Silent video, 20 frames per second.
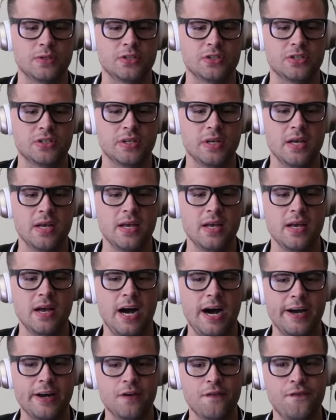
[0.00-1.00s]
which
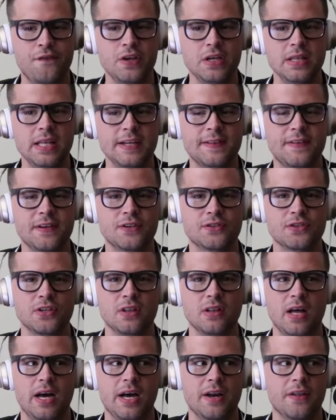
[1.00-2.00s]
I don't feel like there's a
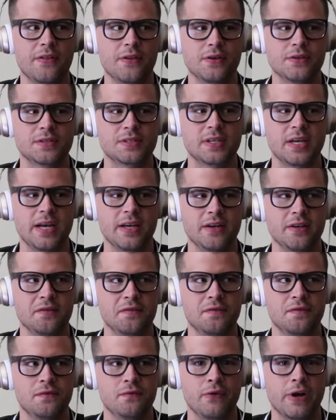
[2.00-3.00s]
lot of those kind
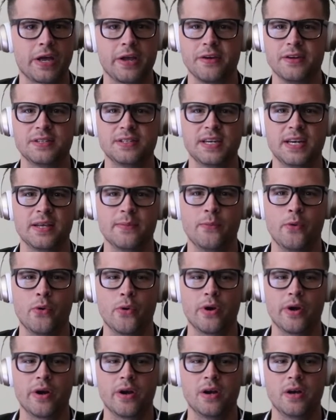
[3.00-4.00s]
of records
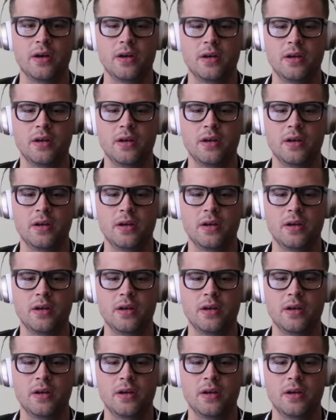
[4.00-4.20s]
anymore.